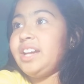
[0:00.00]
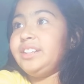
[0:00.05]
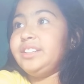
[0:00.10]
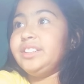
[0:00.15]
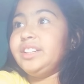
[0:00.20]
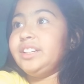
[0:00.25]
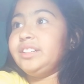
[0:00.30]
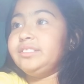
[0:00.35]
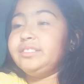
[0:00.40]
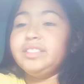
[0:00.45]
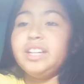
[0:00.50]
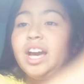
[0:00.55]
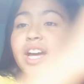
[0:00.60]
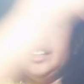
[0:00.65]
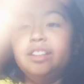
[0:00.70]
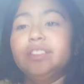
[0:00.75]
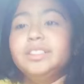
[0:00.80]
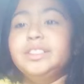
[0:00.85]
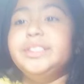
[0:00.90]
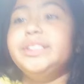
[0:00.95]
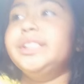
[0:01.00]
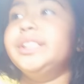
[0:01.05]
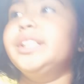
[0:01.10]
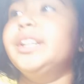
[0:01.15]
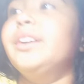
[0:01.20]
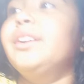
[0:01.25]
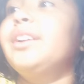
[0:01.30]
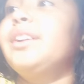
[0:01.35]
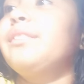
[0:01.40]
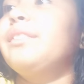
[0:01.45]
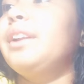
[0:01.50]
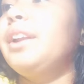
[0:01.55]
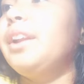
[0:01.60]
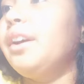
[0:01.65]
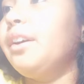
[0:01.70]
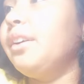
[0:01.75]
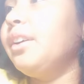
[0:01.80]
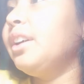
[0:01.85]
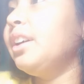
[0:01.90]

don't know. I honestly don't even know.